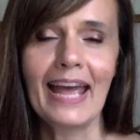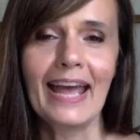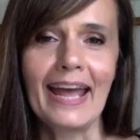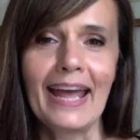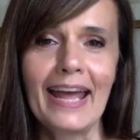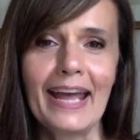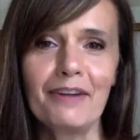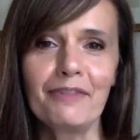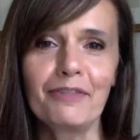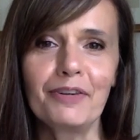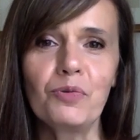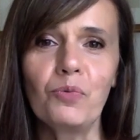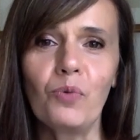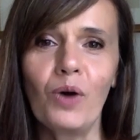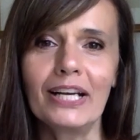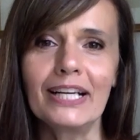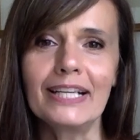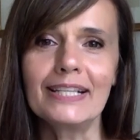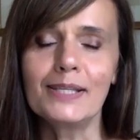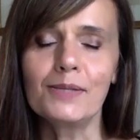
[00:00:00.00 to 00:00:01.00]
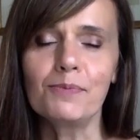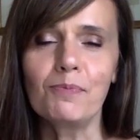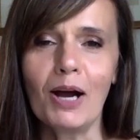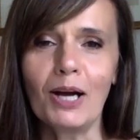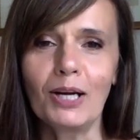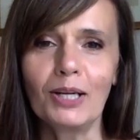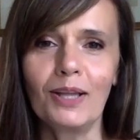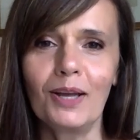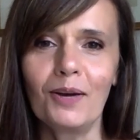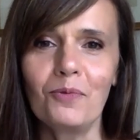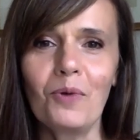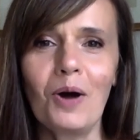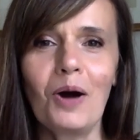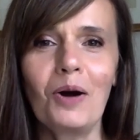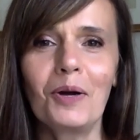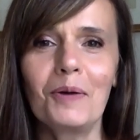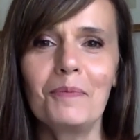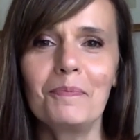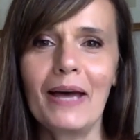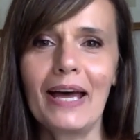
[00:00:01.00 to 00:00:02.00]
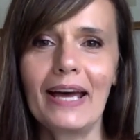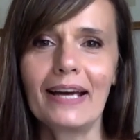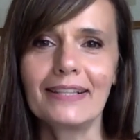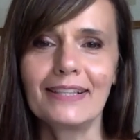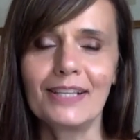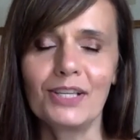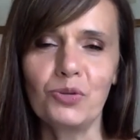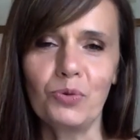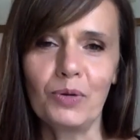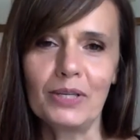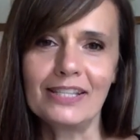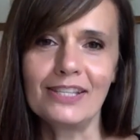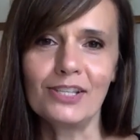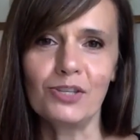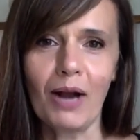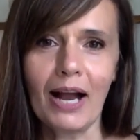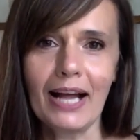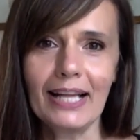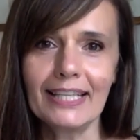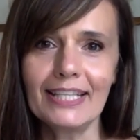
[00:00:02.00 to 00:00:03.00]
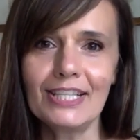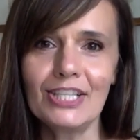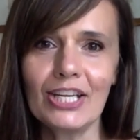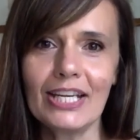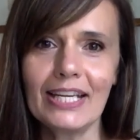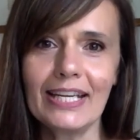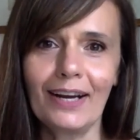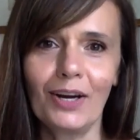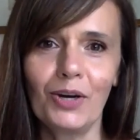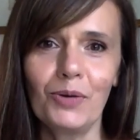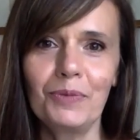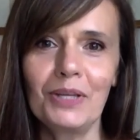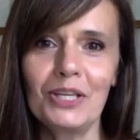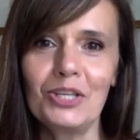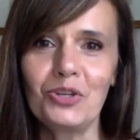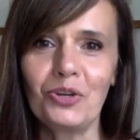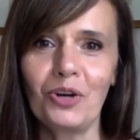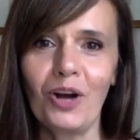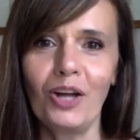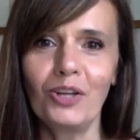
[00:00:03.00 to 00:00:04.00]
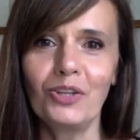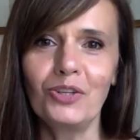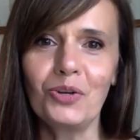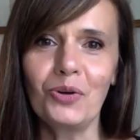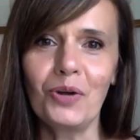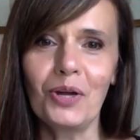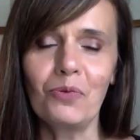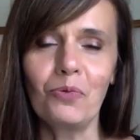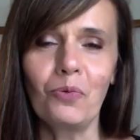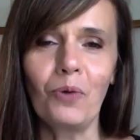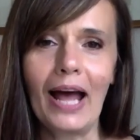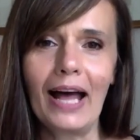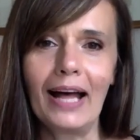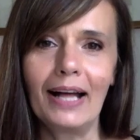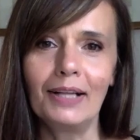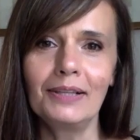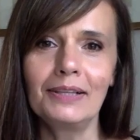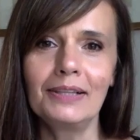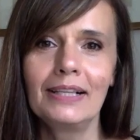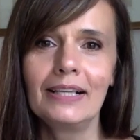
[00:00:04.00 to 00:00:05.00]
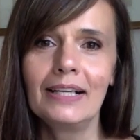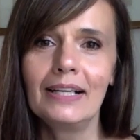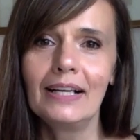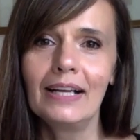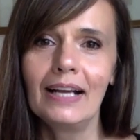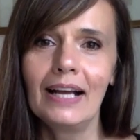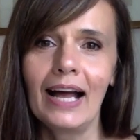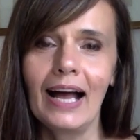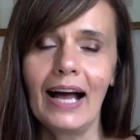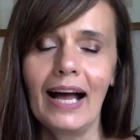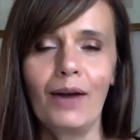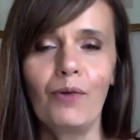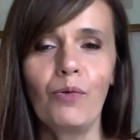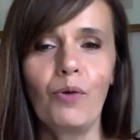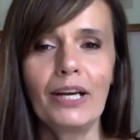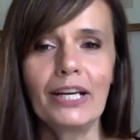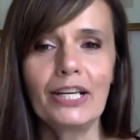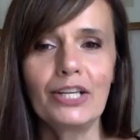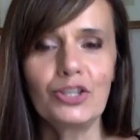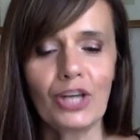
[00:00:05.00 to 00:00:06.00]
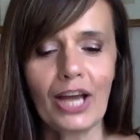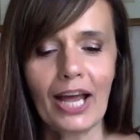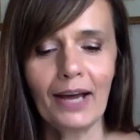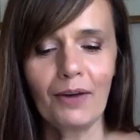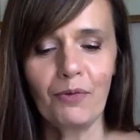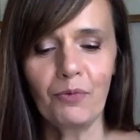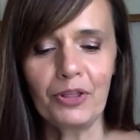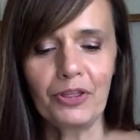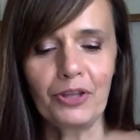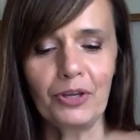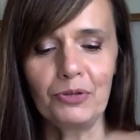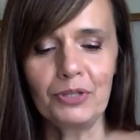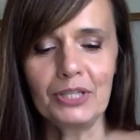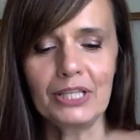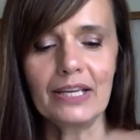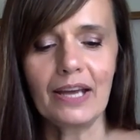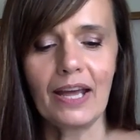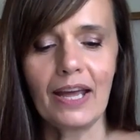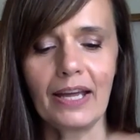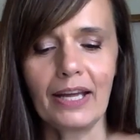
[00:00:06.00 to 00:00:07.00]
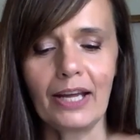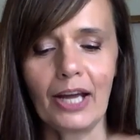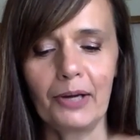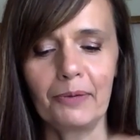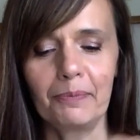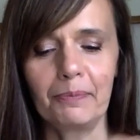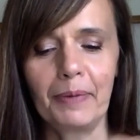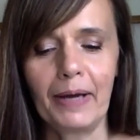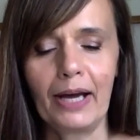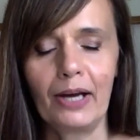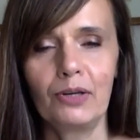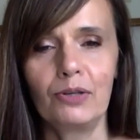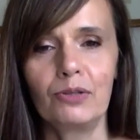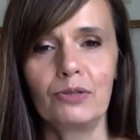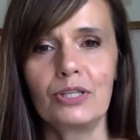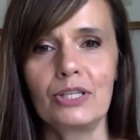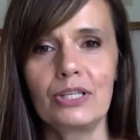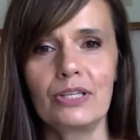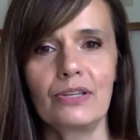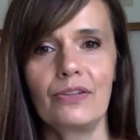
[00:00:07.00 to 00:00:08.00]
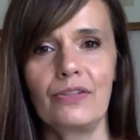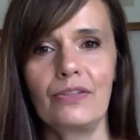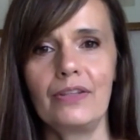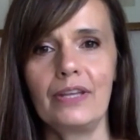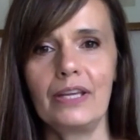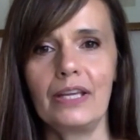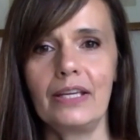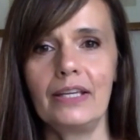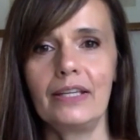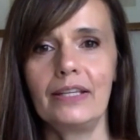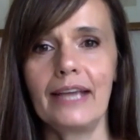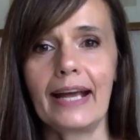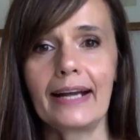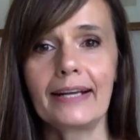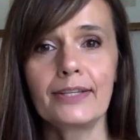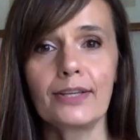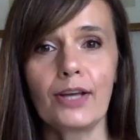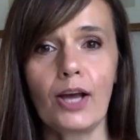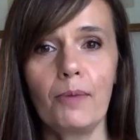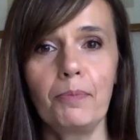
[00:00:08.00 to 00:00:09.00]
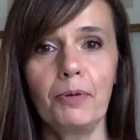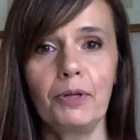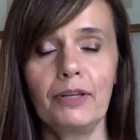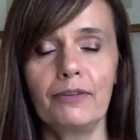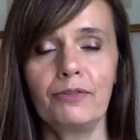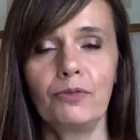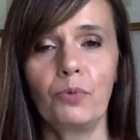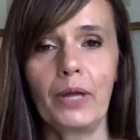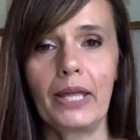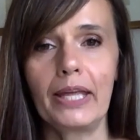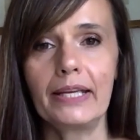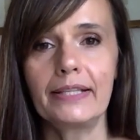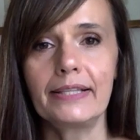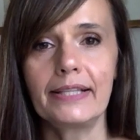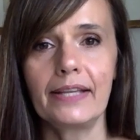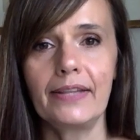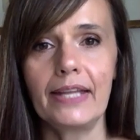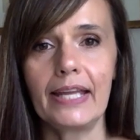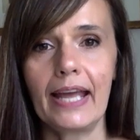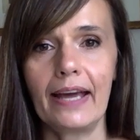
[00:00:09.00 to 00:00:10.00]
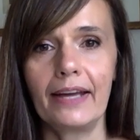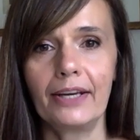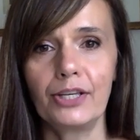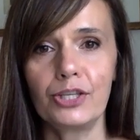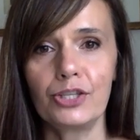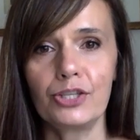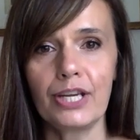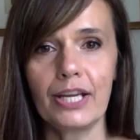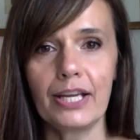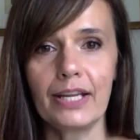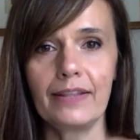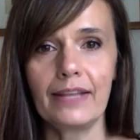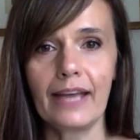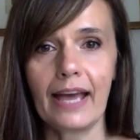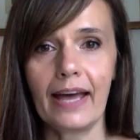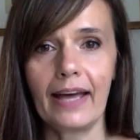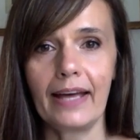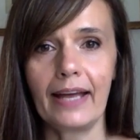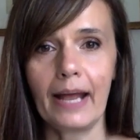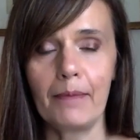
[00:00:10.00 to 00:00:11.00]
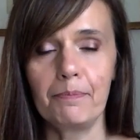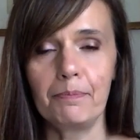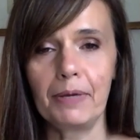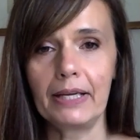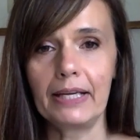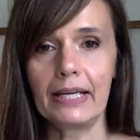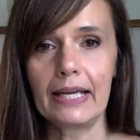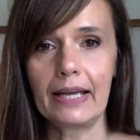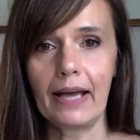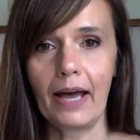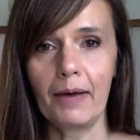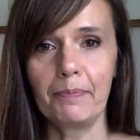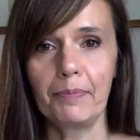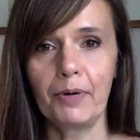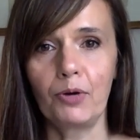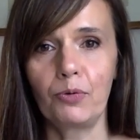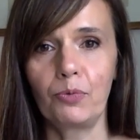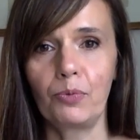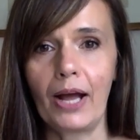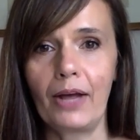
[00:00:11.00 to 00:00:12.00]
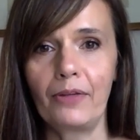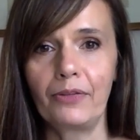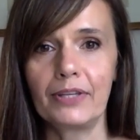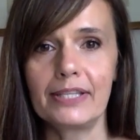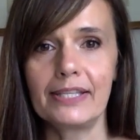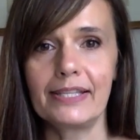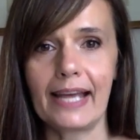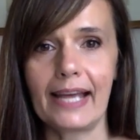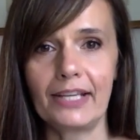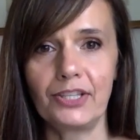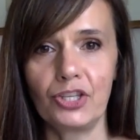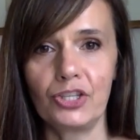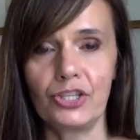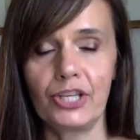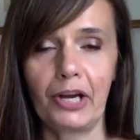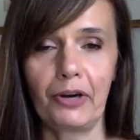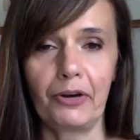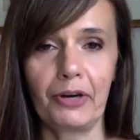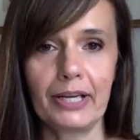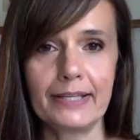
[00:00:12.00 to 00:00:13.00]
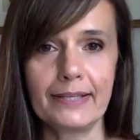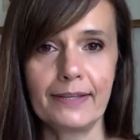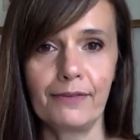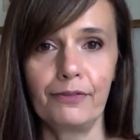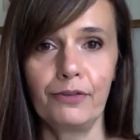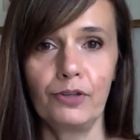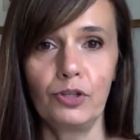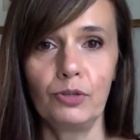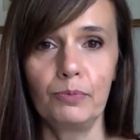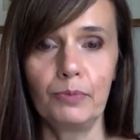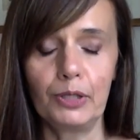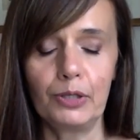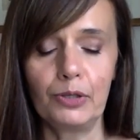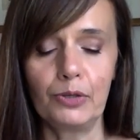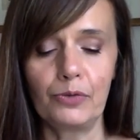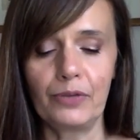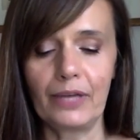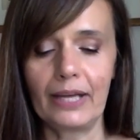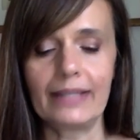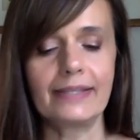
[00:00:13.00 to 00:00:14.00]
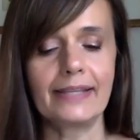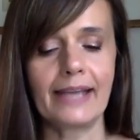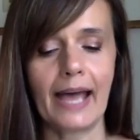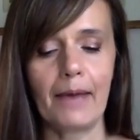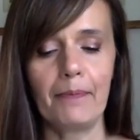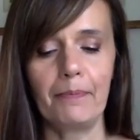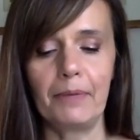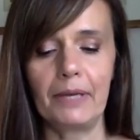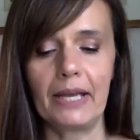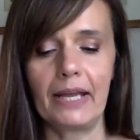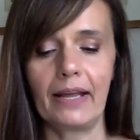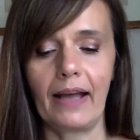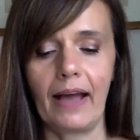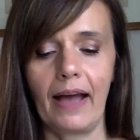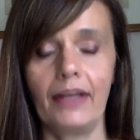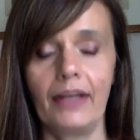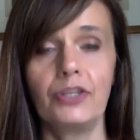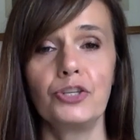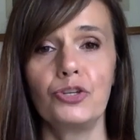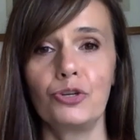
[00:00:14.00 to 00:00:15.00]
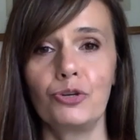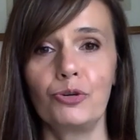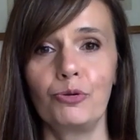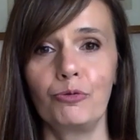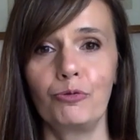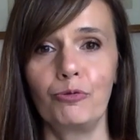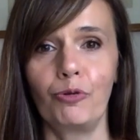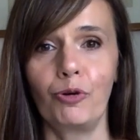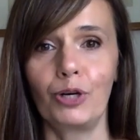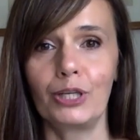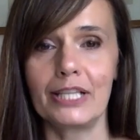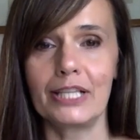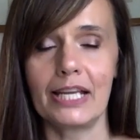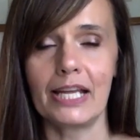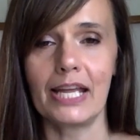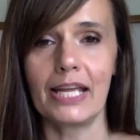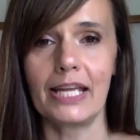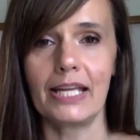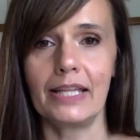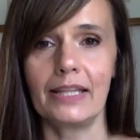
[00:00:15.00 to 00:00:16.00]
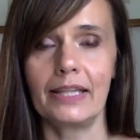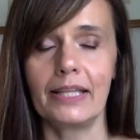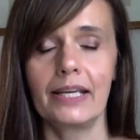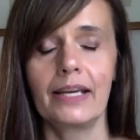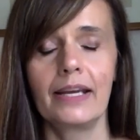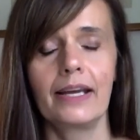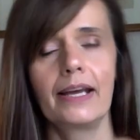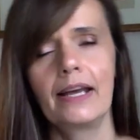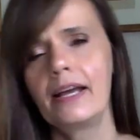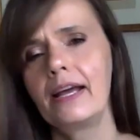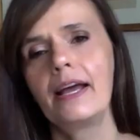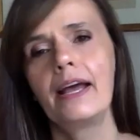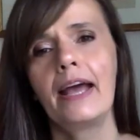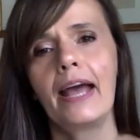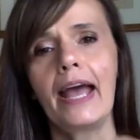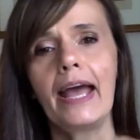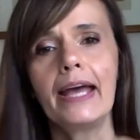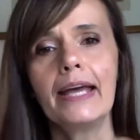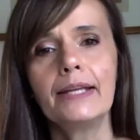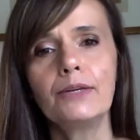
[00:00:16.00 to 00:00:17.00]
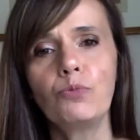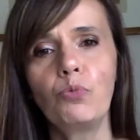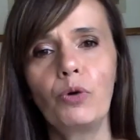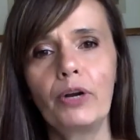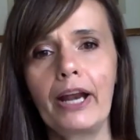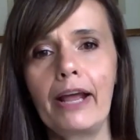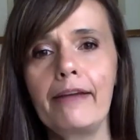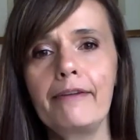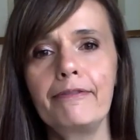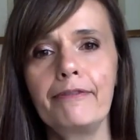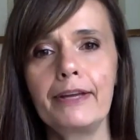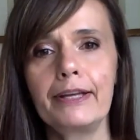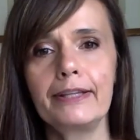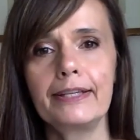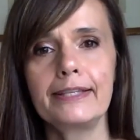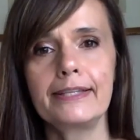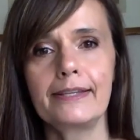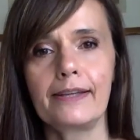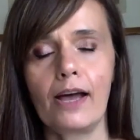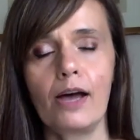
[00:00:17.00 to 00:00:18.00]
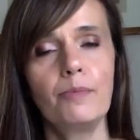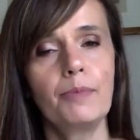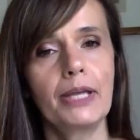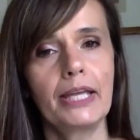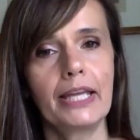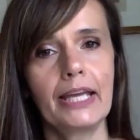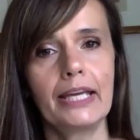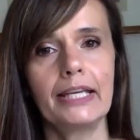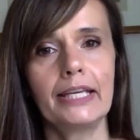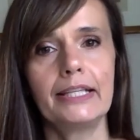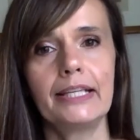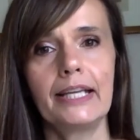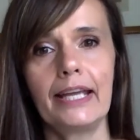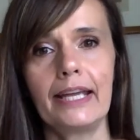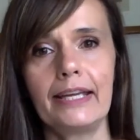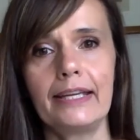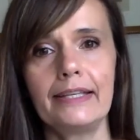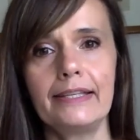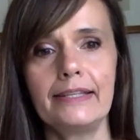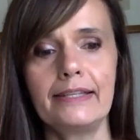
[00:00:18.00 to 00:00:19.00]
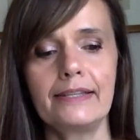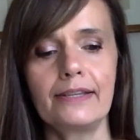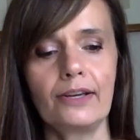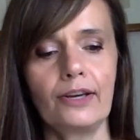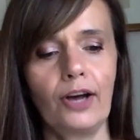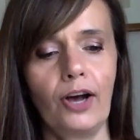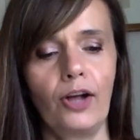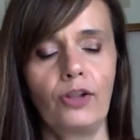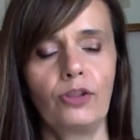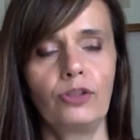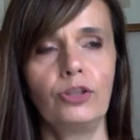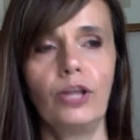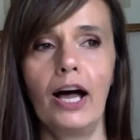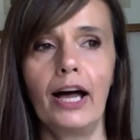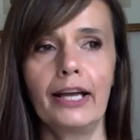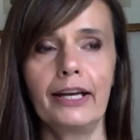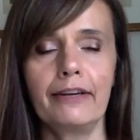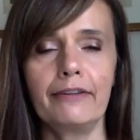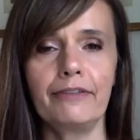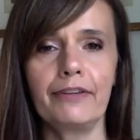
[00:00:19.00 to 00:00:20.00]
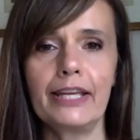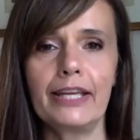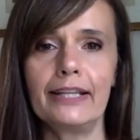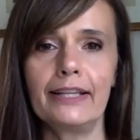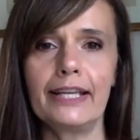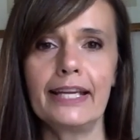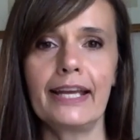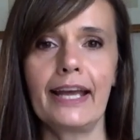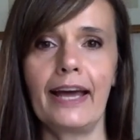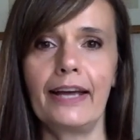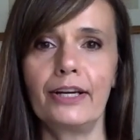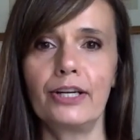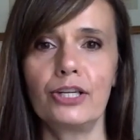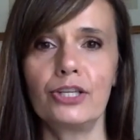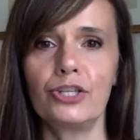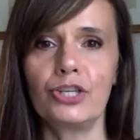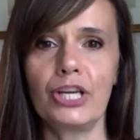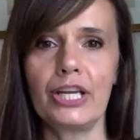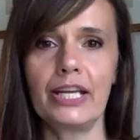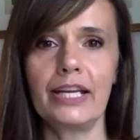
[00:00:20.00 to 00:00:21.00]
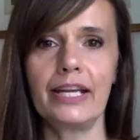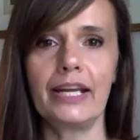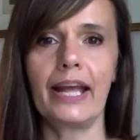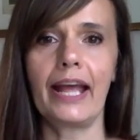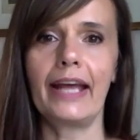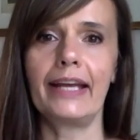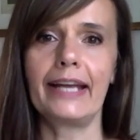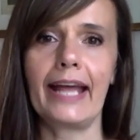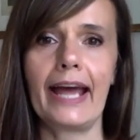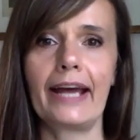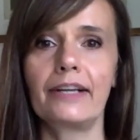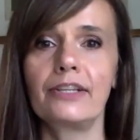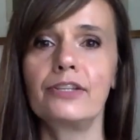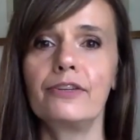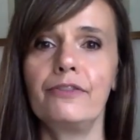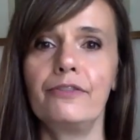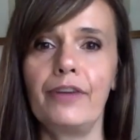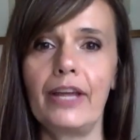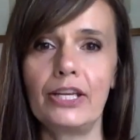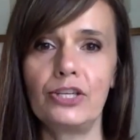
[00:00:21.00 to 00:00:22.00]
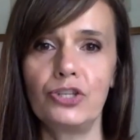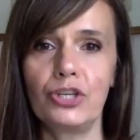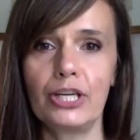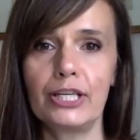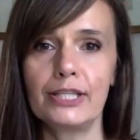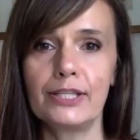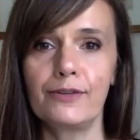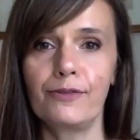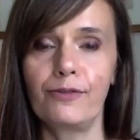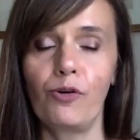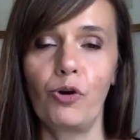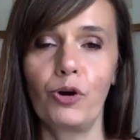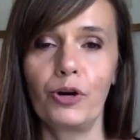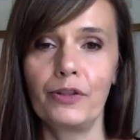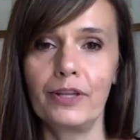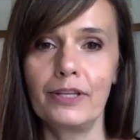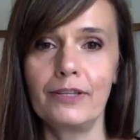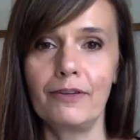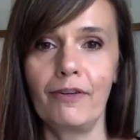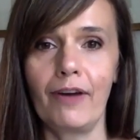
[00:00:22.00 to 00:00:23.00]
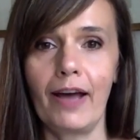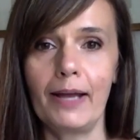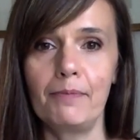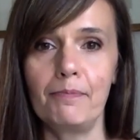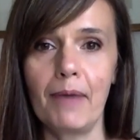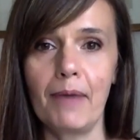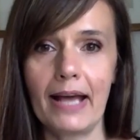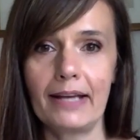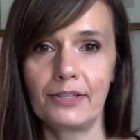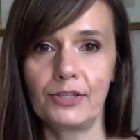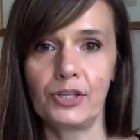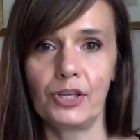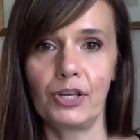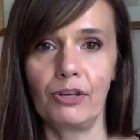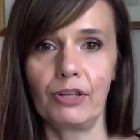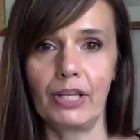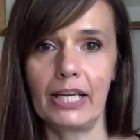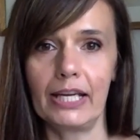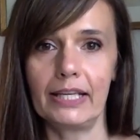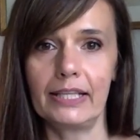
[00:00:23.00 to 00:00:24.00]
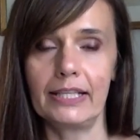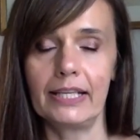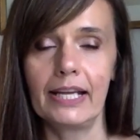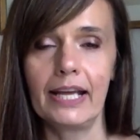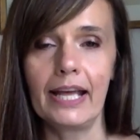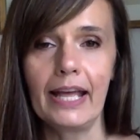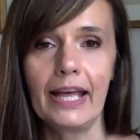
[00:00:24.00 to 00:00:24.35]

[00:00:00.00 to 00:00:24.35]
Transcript: Hey everyone, it's Marla. Welcome back to Twinstrology. I hope that you're all doing well. I want to chat with you today about the next couple of weeks and the energy that I'm picking up around the Sagittarius full moon that's happening on June 14th. And what I feel is coming in is a lot of healing energy and activations for the divine masculine.